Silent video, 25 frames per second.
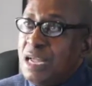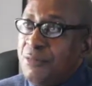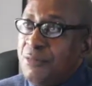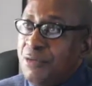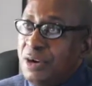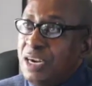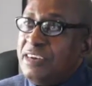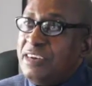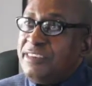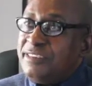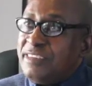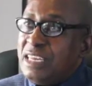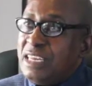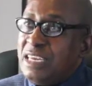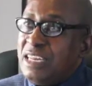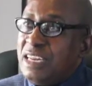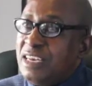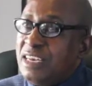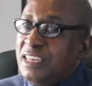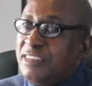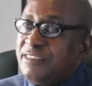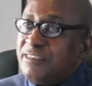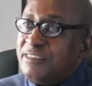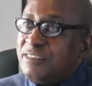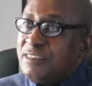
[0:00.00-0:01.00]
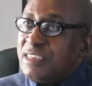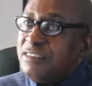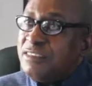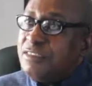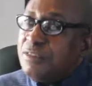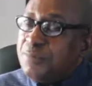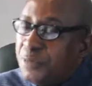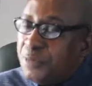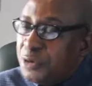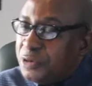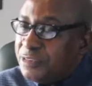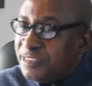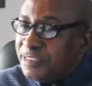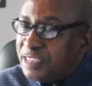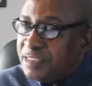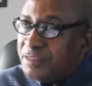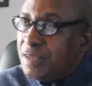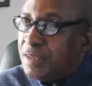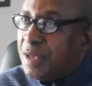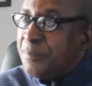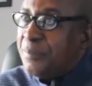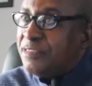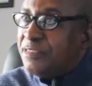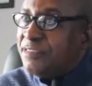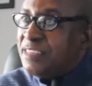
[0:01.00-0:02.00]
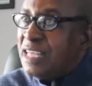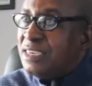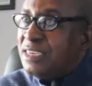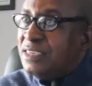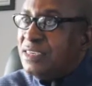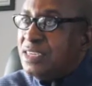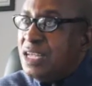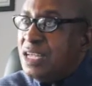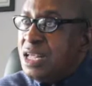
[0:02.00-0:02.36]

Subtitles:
I've already said, at least 64 to 65%